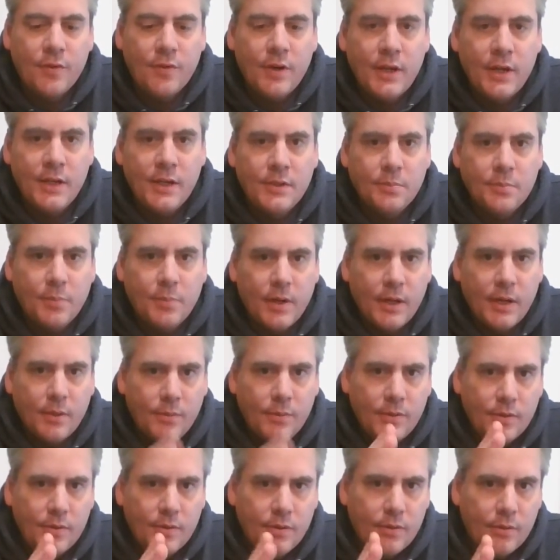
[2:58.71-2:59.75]
Vernay's
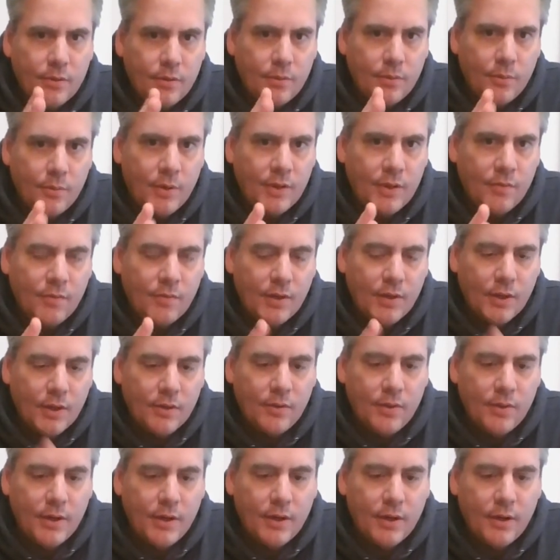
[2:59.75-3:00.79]
break with your ring finger
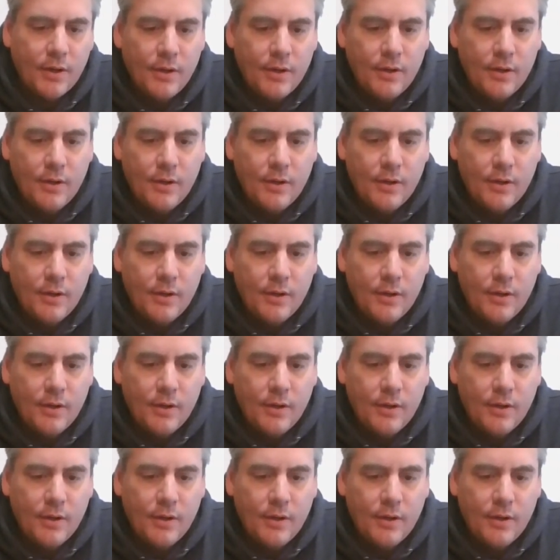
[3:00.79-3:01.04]
in there.